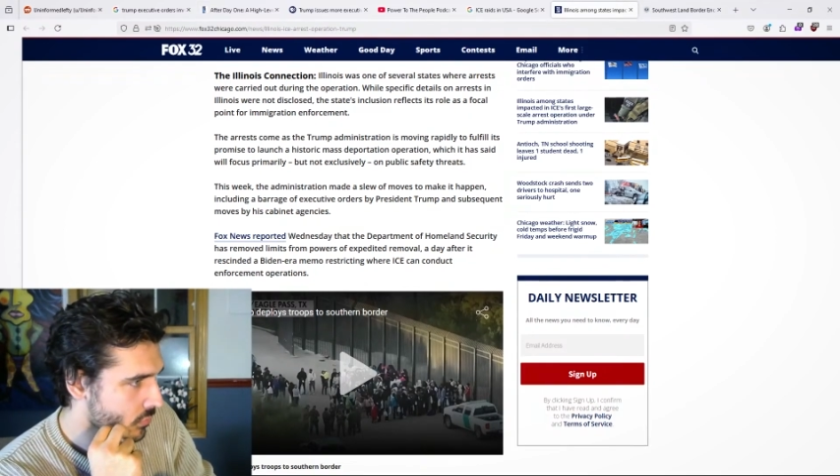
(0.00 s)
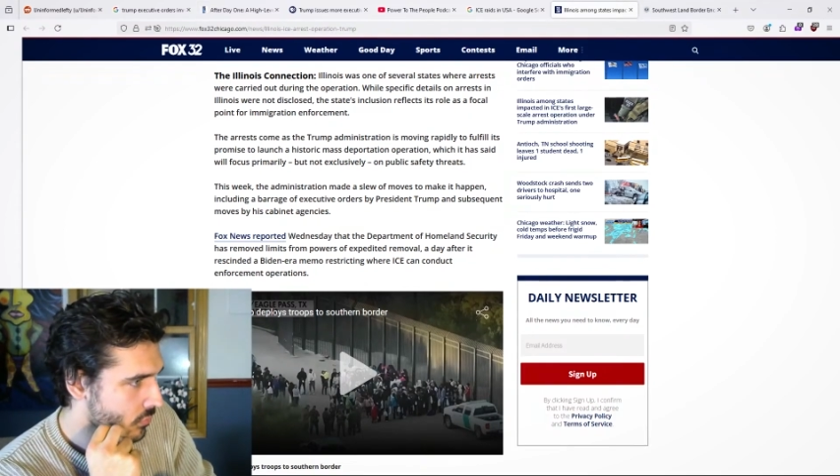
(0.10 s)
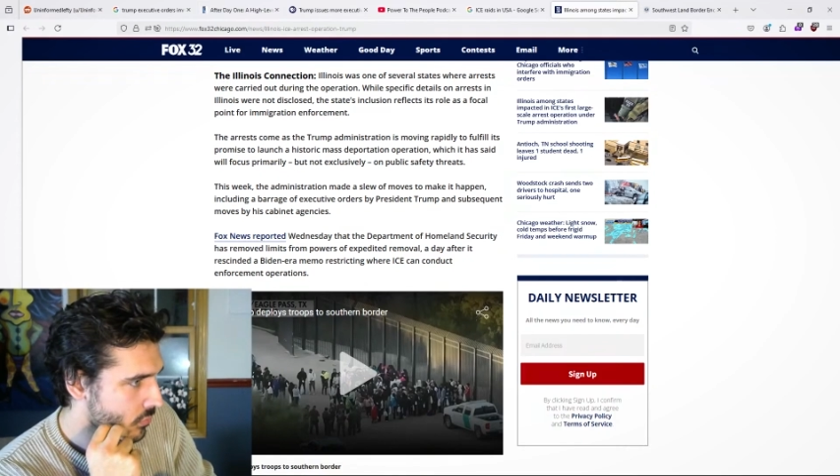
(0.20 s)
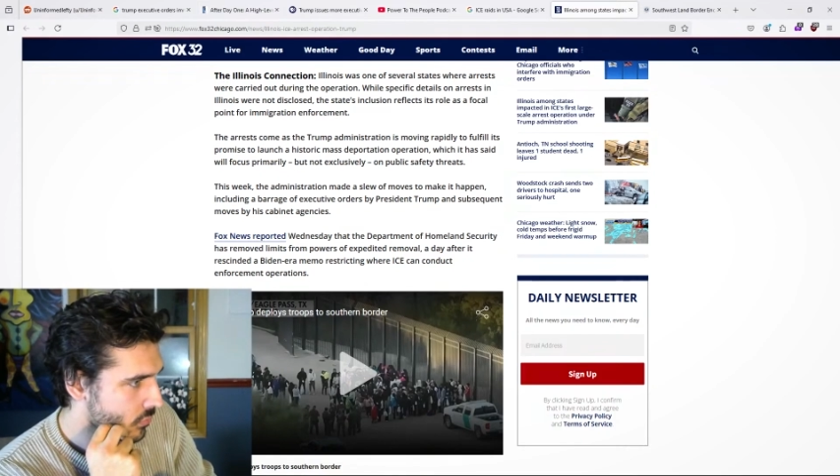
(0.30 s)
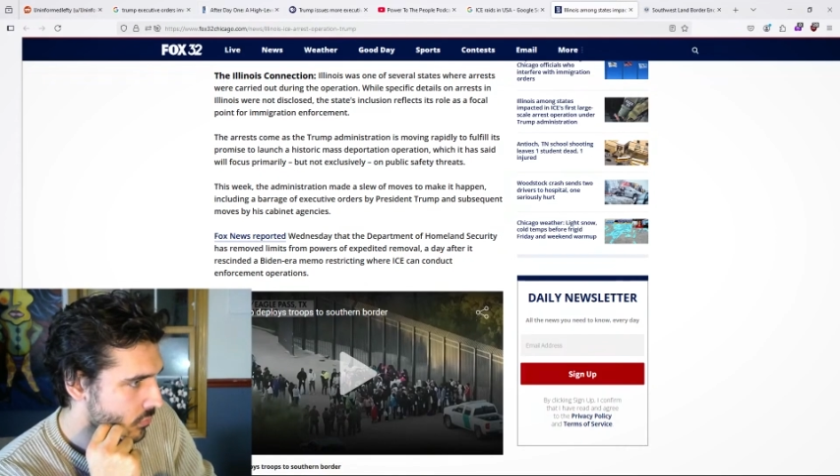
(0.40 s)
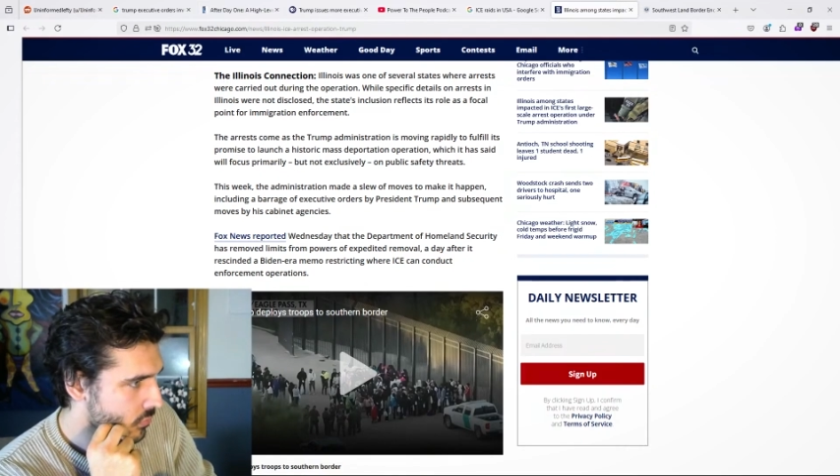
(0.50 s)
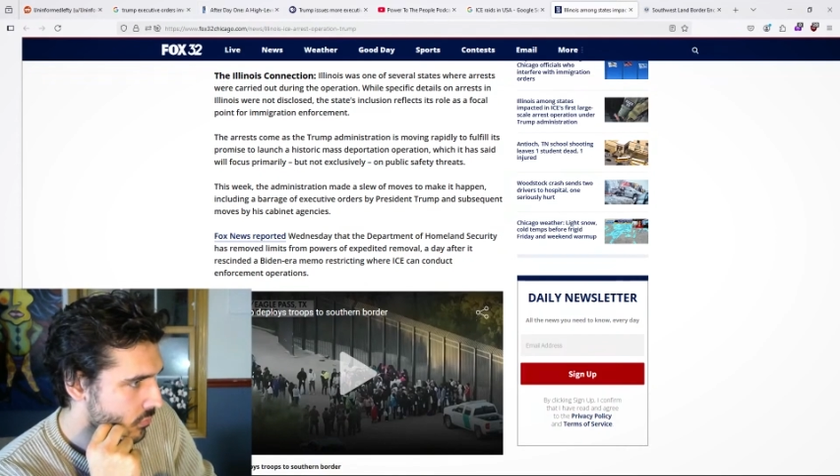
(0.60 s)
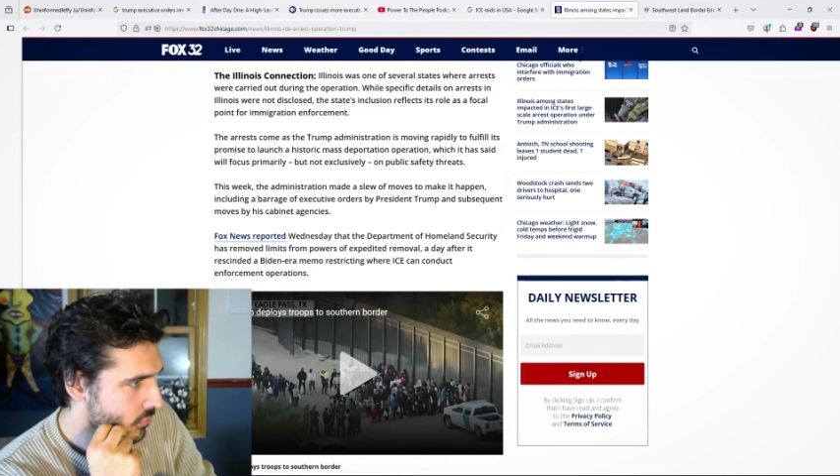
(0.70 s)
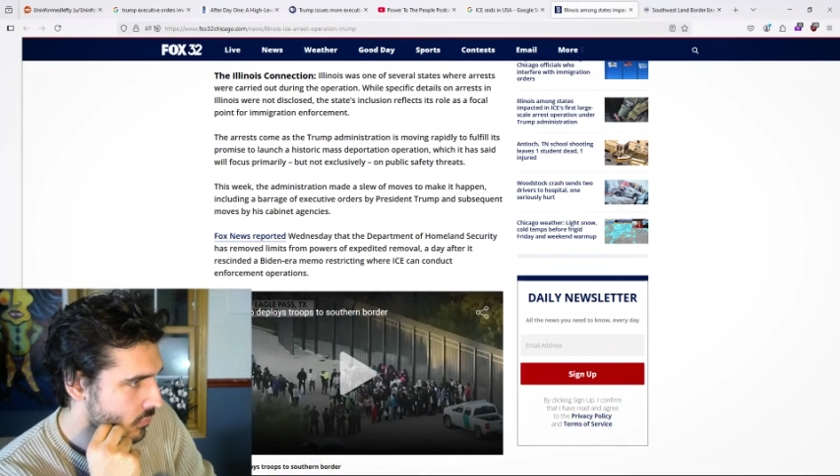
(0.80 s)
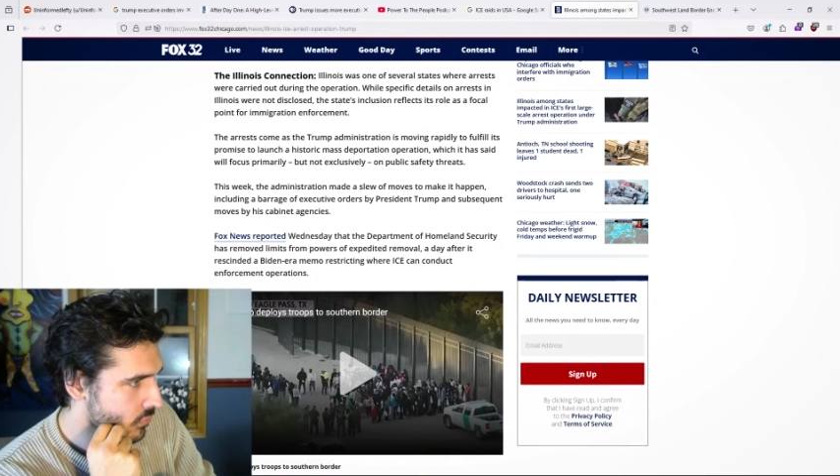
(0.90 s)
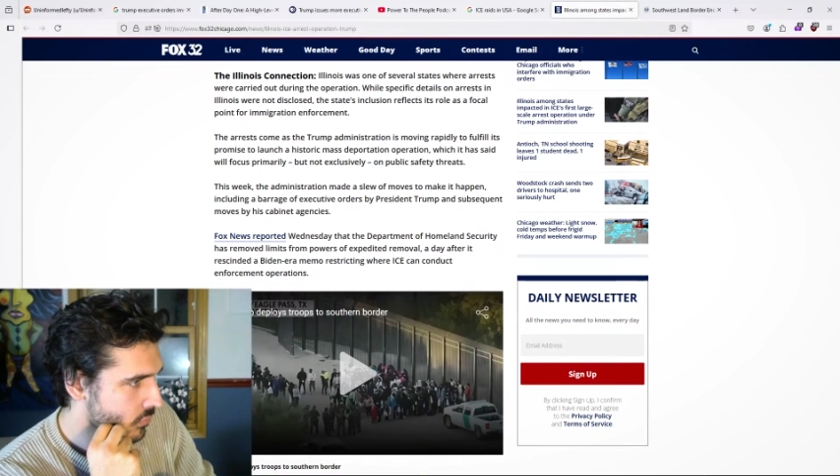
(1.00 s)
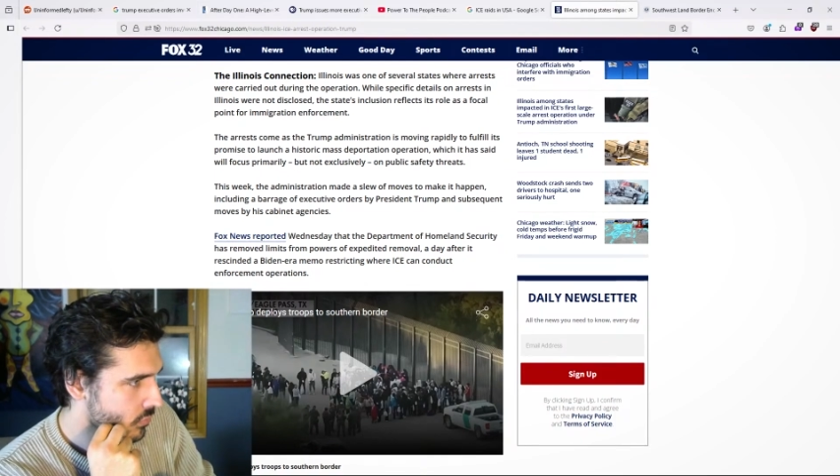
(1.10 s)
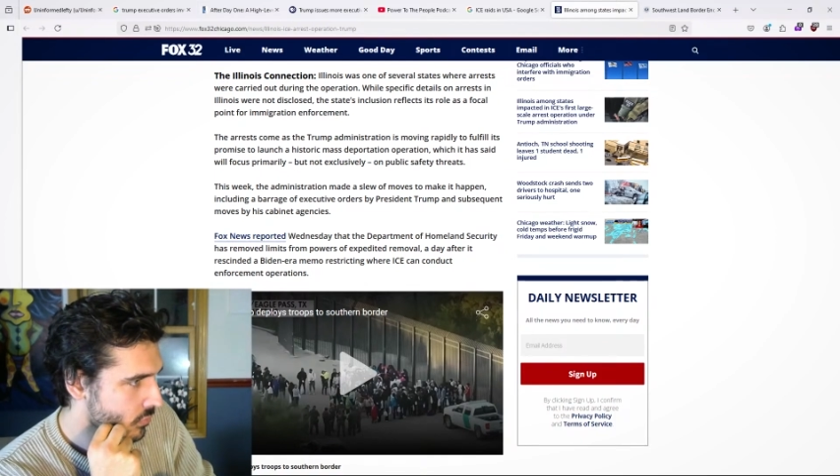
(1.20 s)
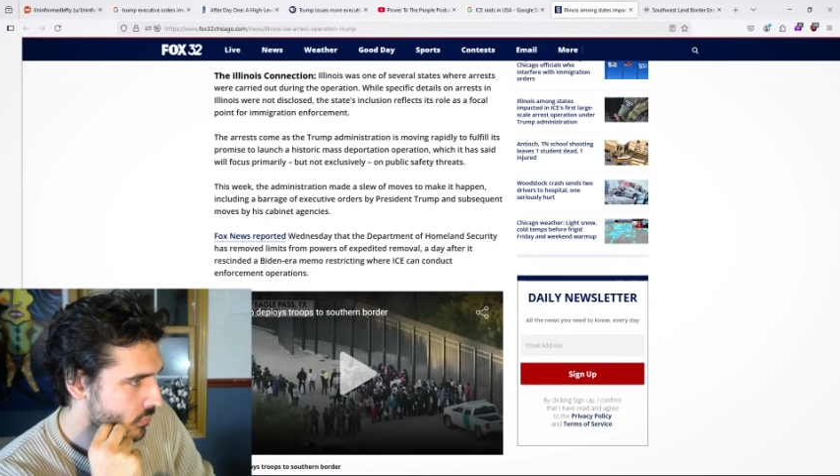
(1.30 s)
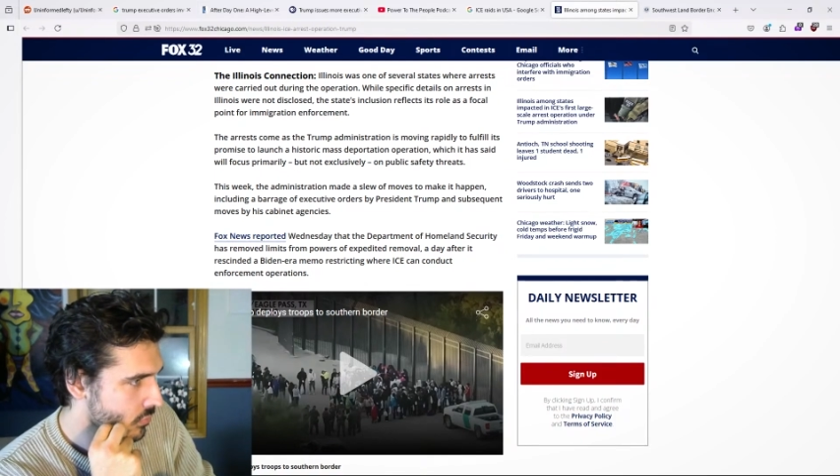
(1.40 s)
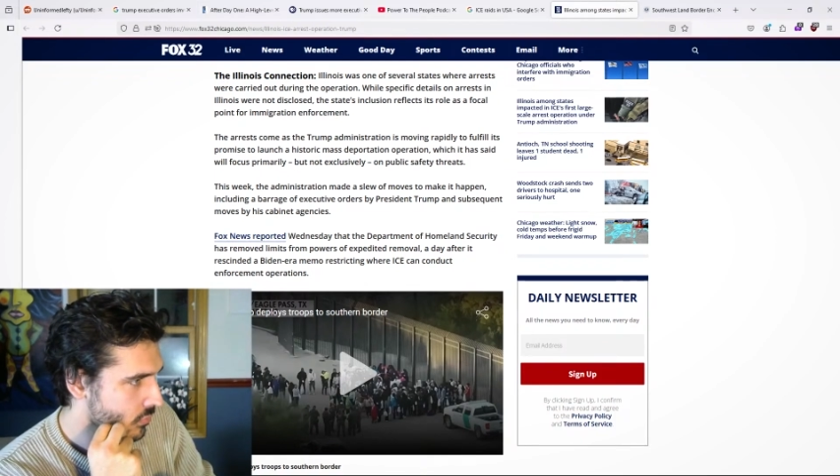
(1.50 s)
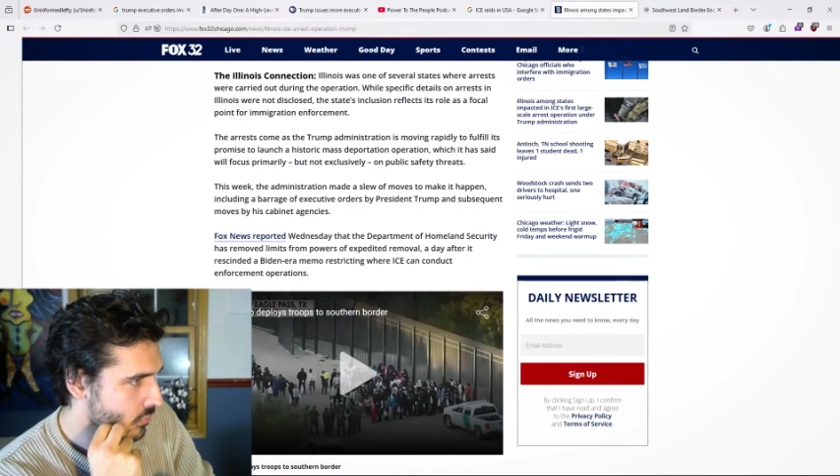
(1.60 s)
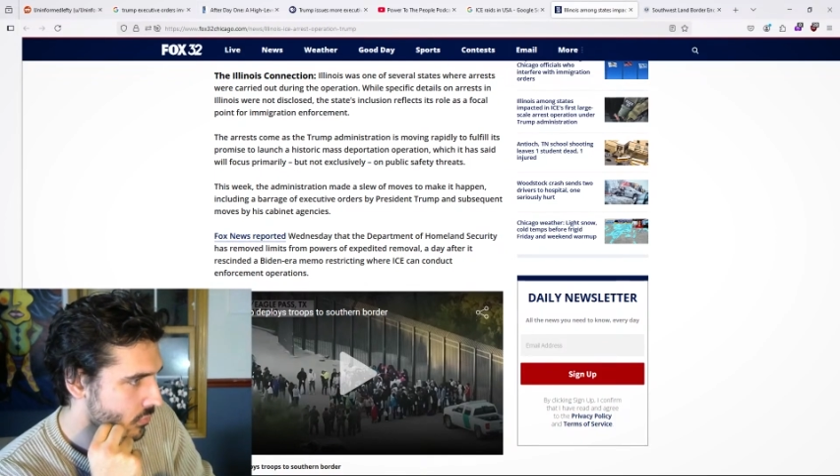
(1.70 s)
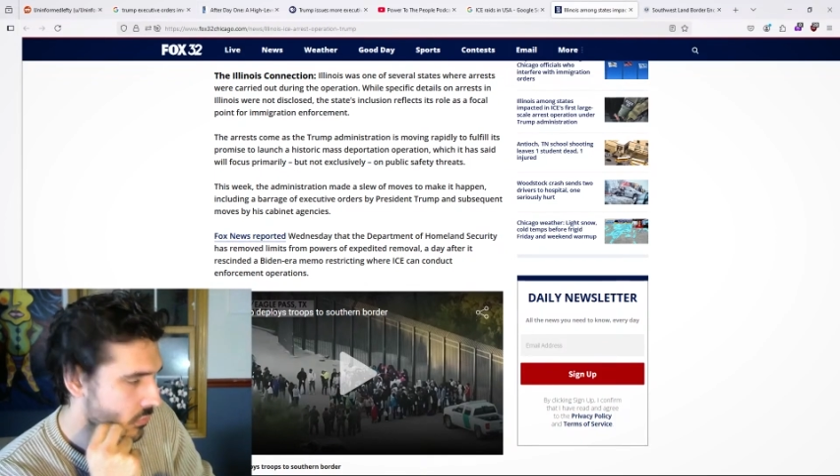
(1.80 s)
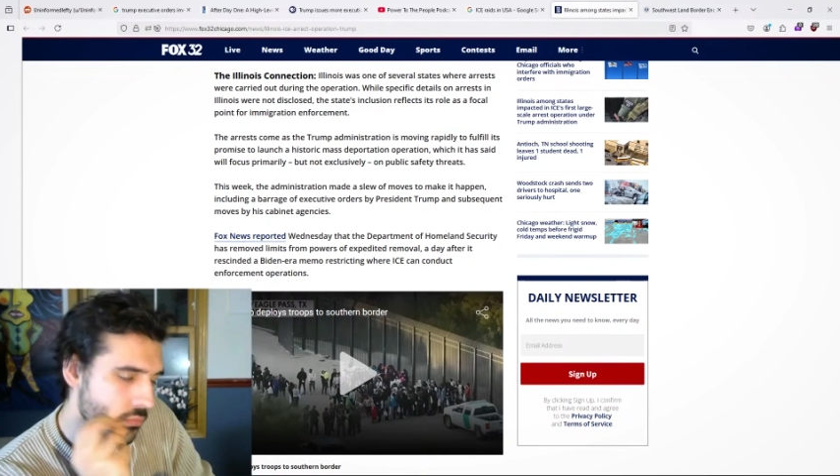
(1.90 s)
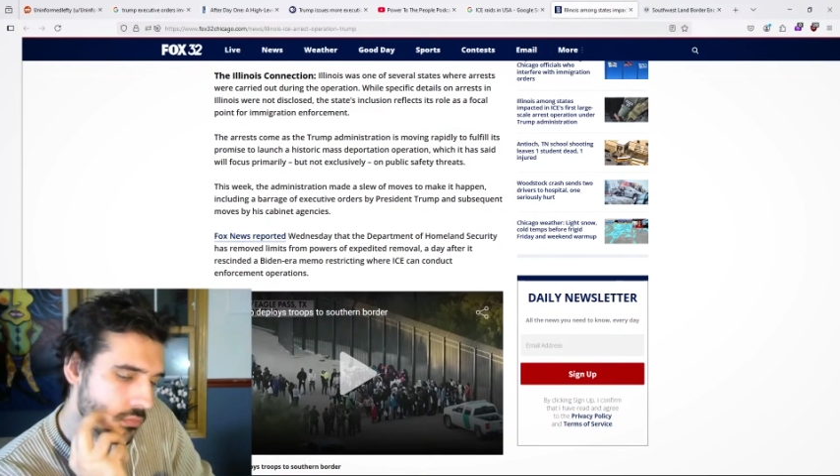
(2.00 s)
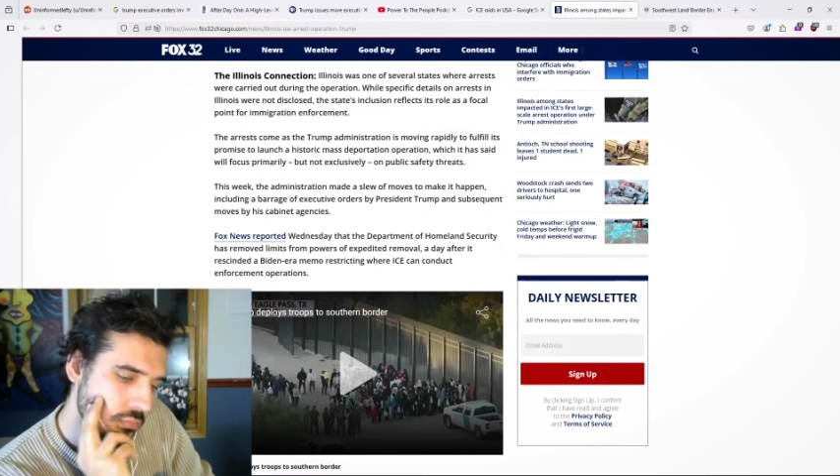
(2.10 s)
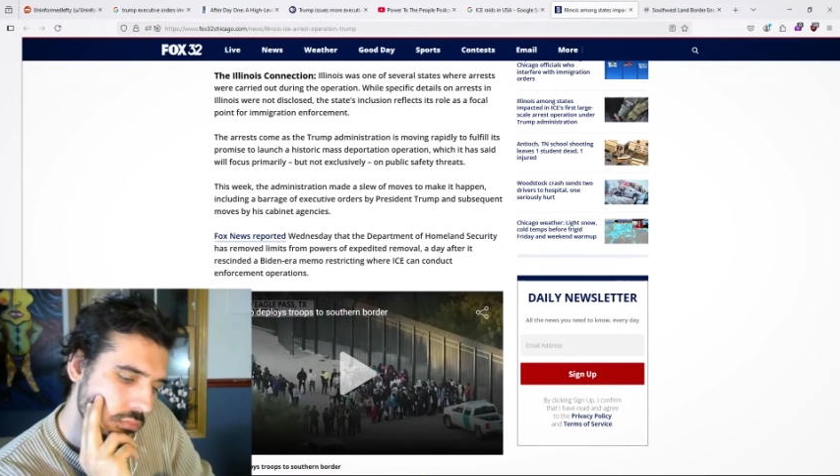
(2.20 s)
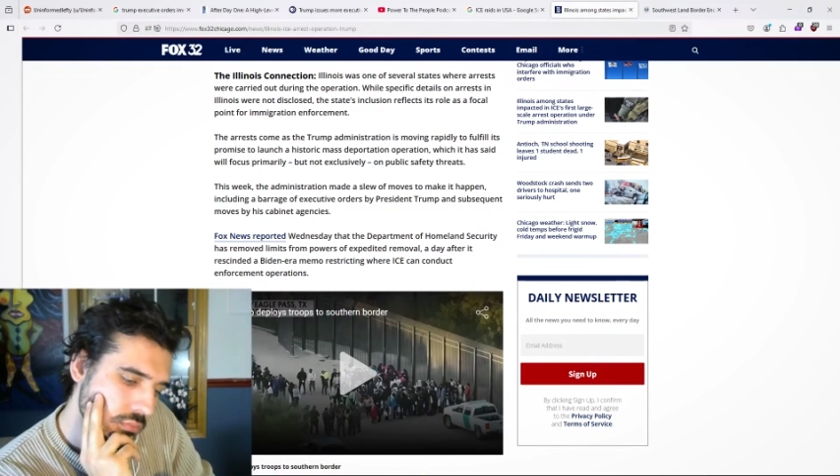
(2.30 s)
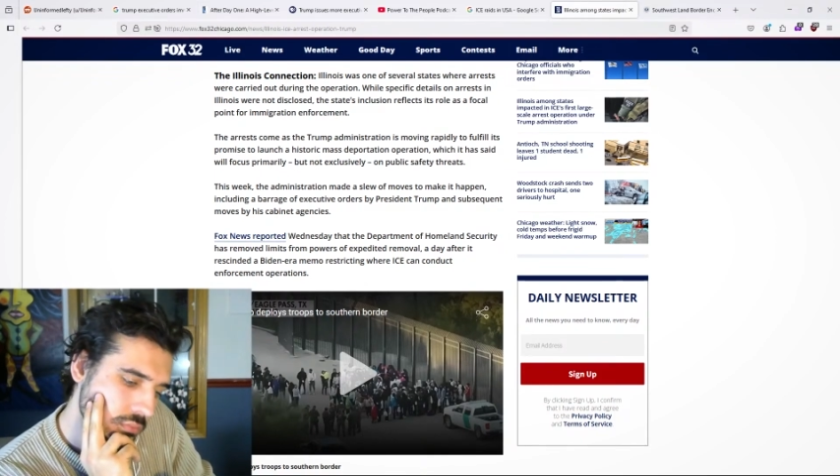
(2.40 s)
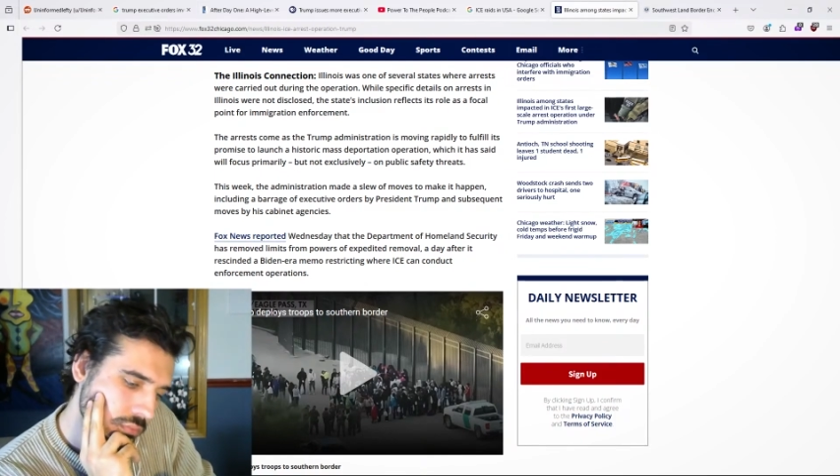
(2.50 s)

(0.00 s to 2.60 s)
the people who know the importance.